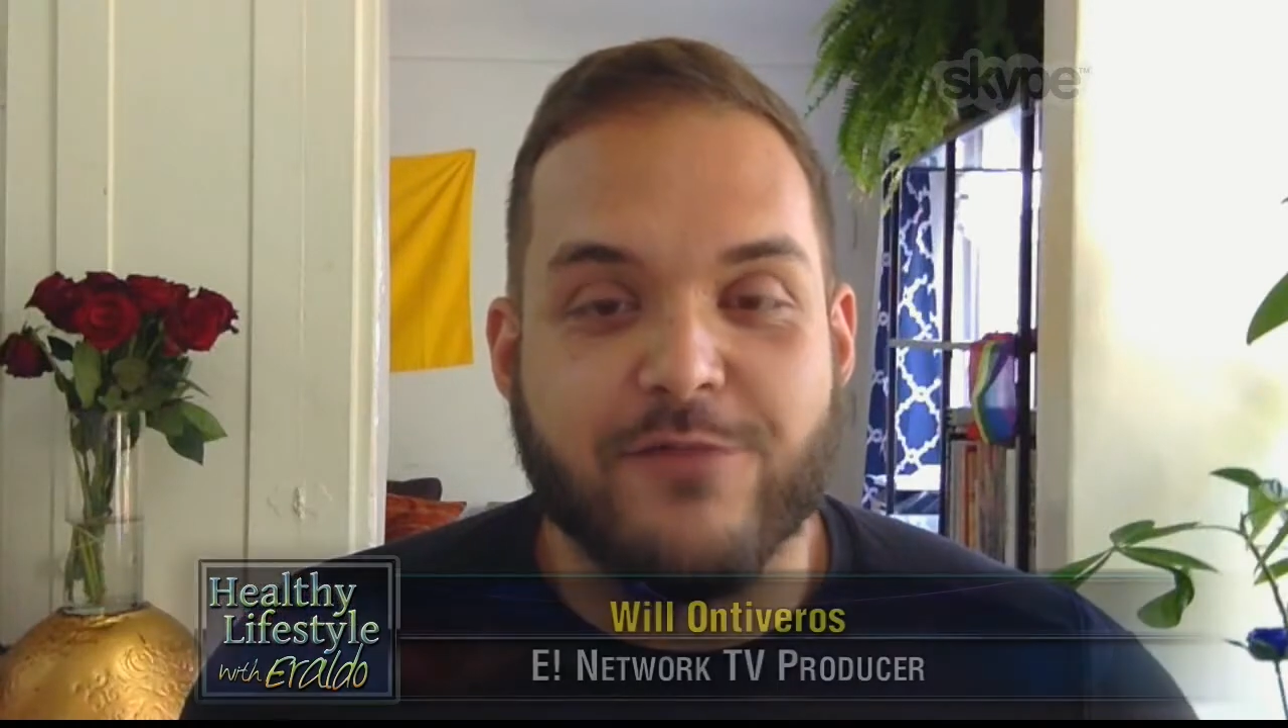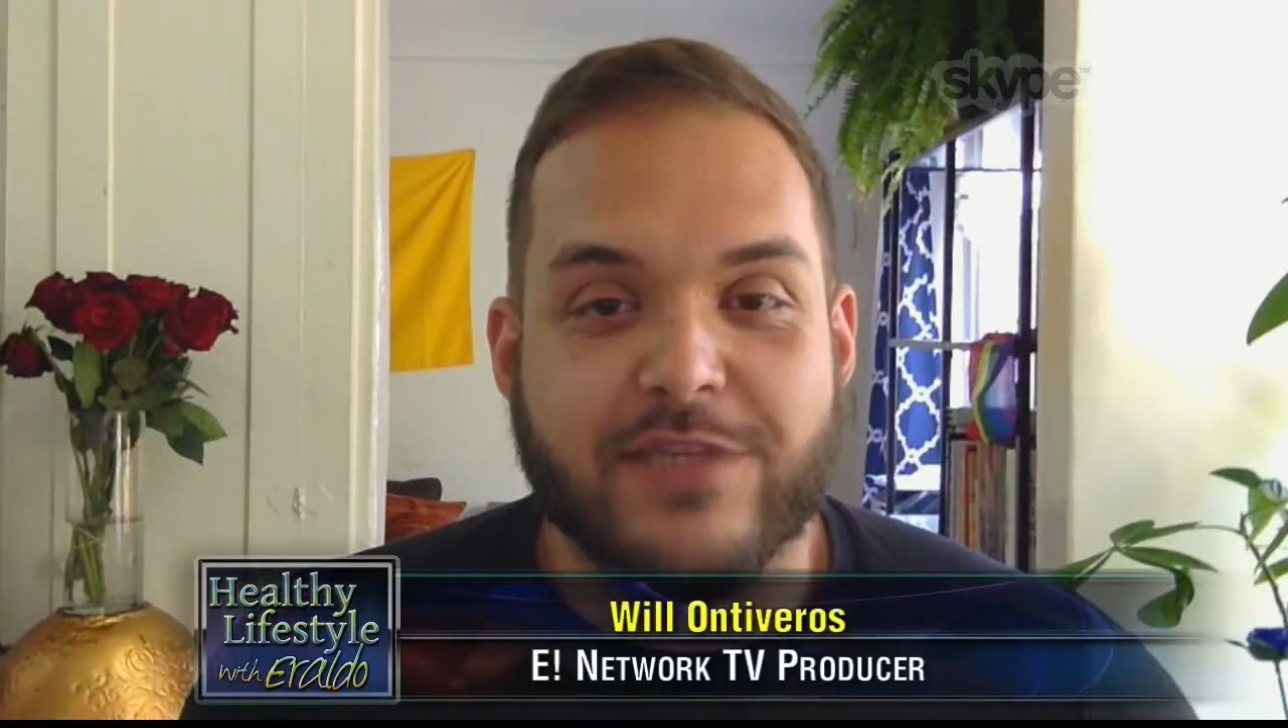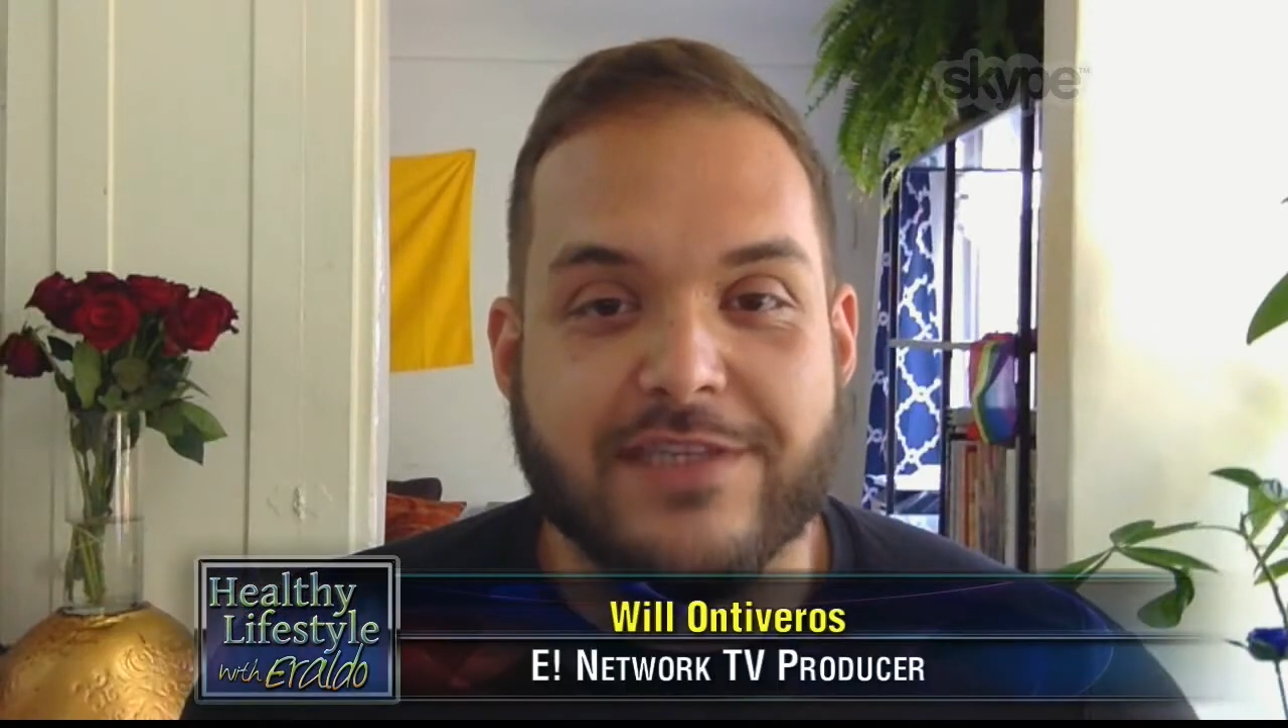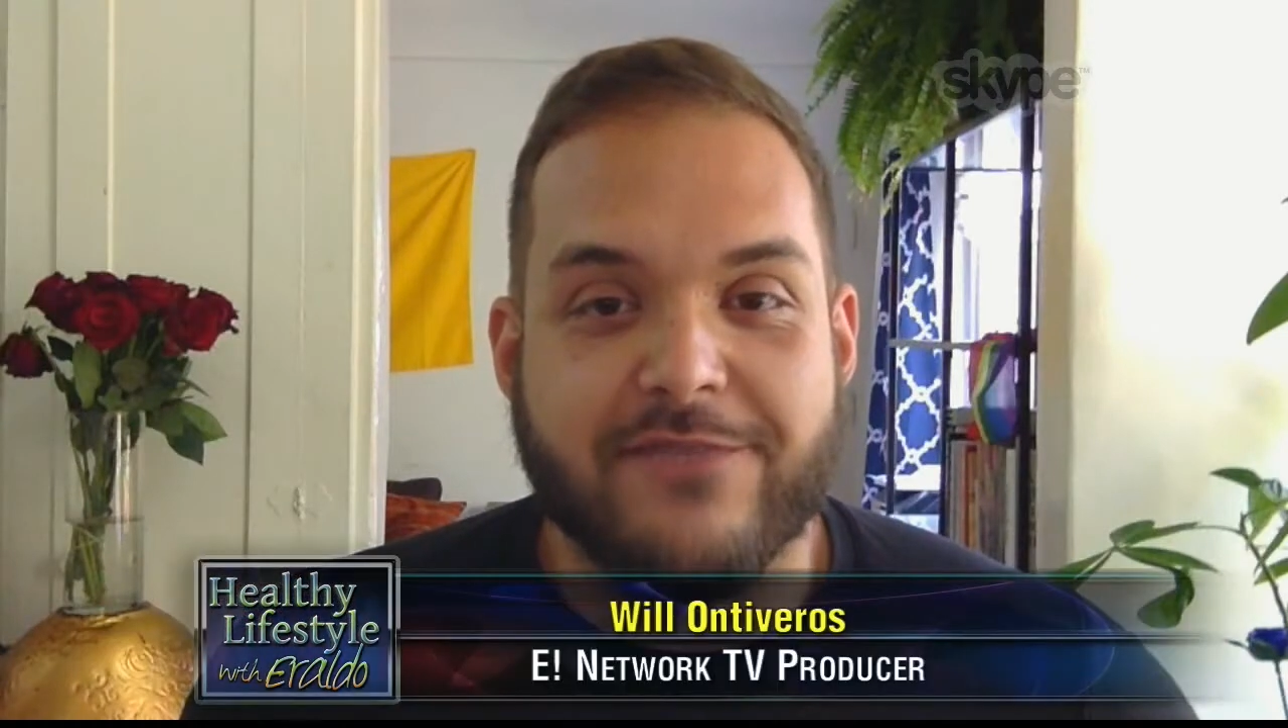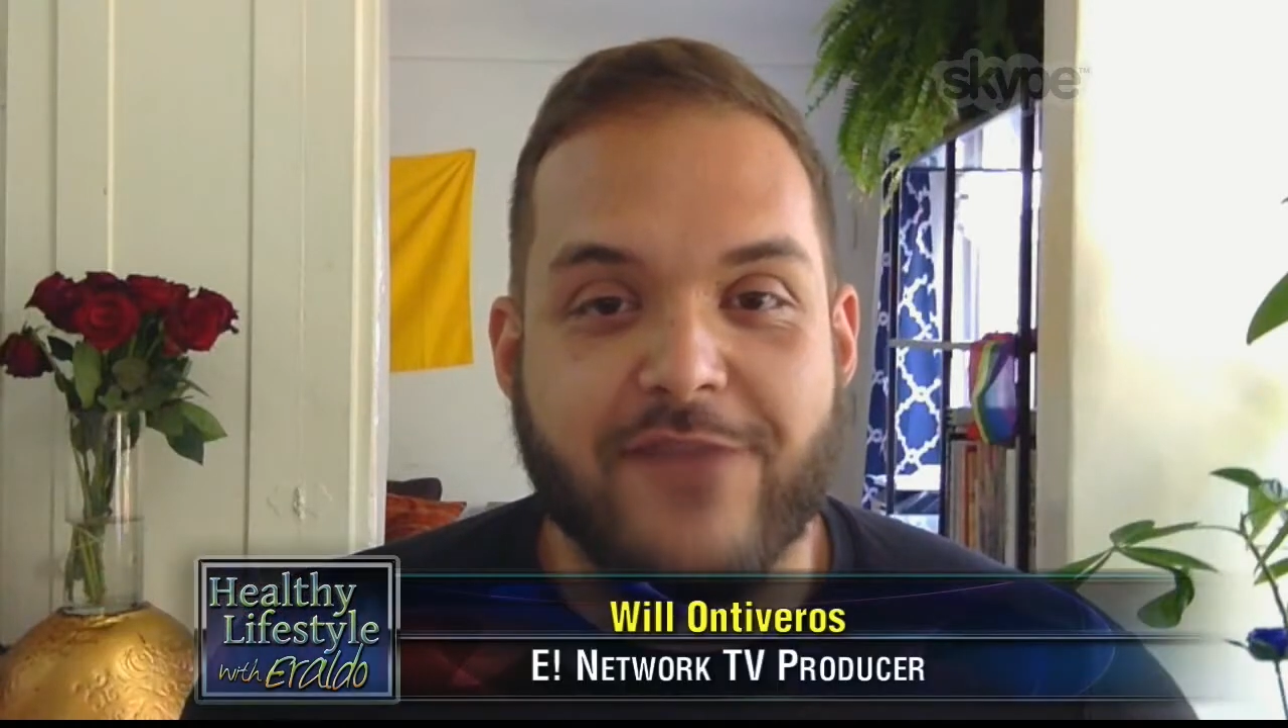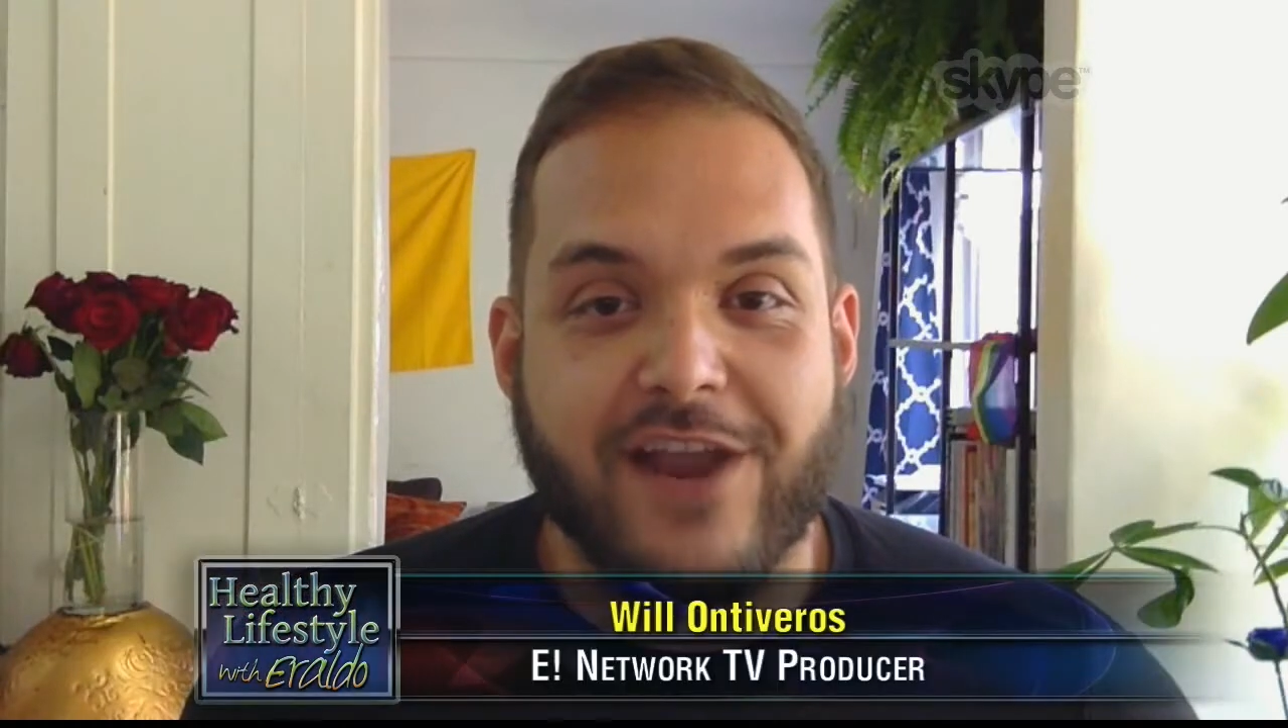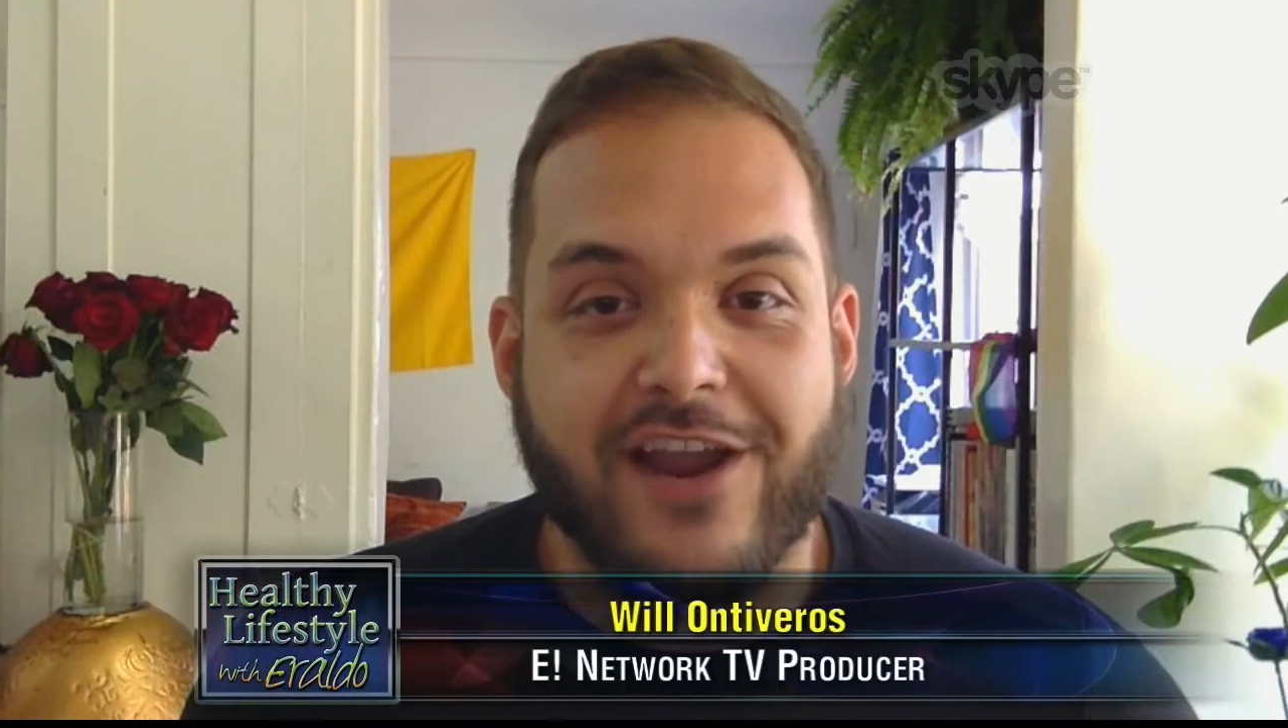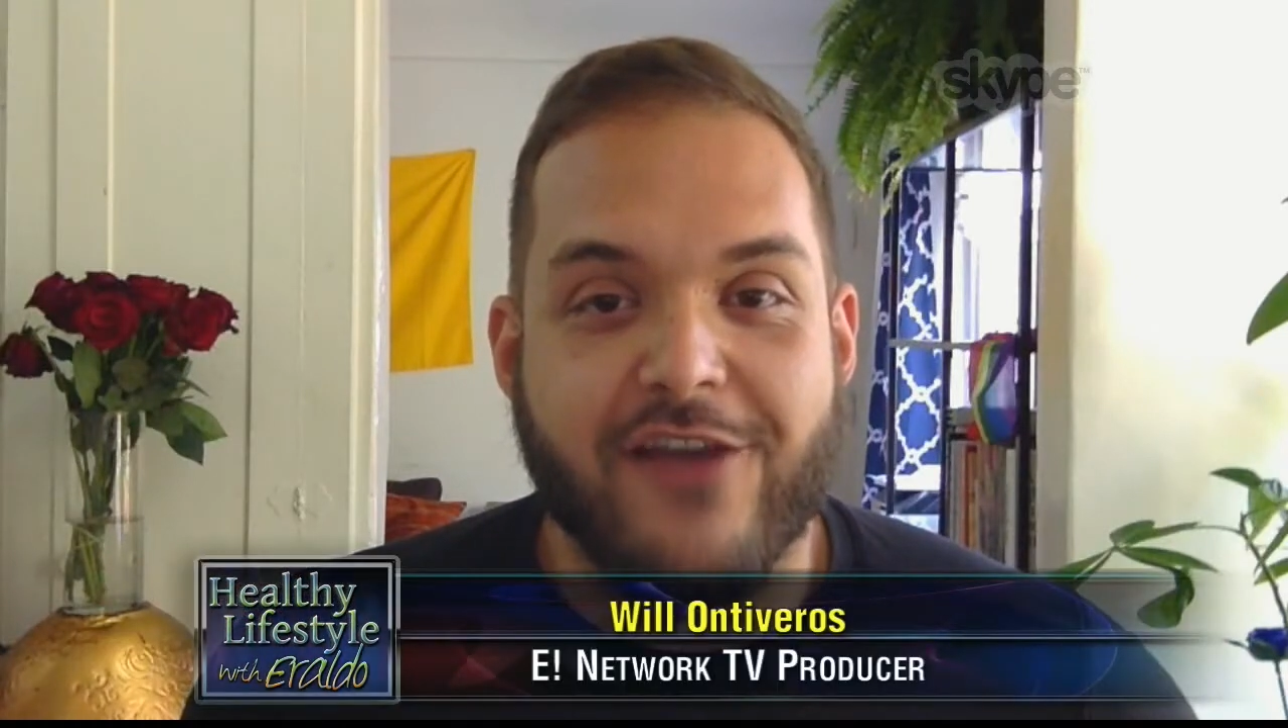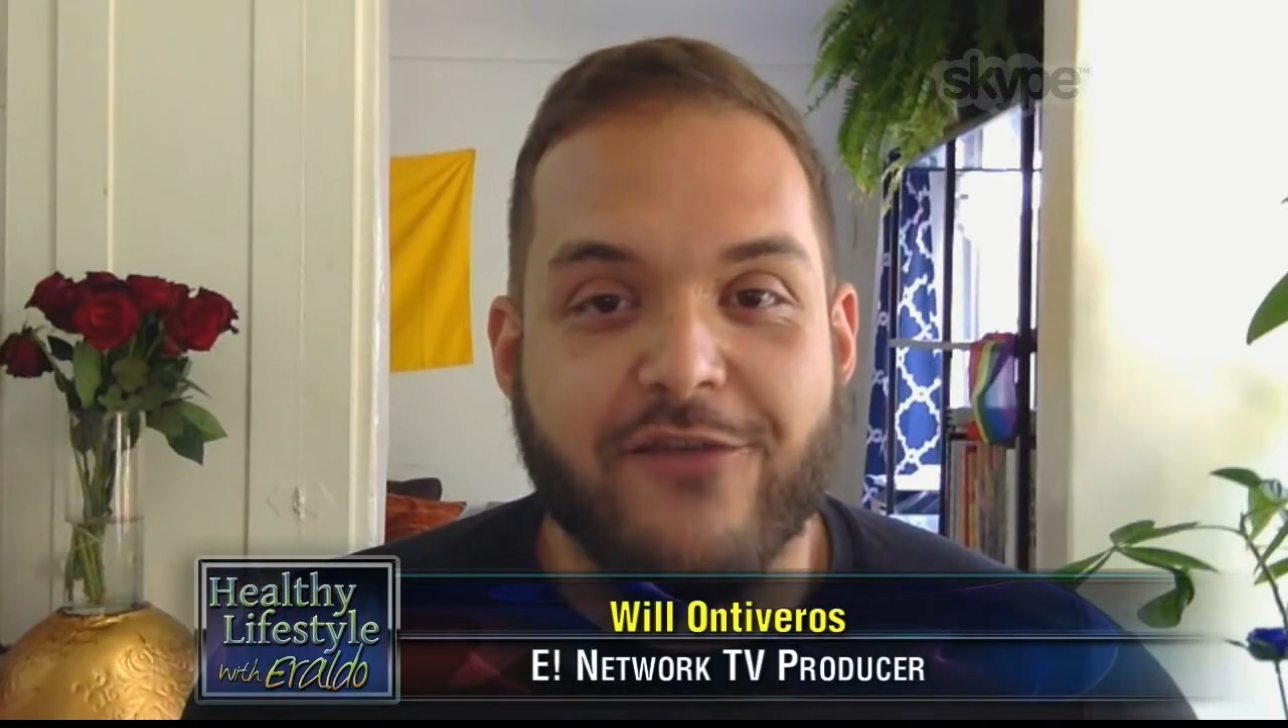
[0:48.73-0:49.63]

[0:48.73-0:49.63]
was very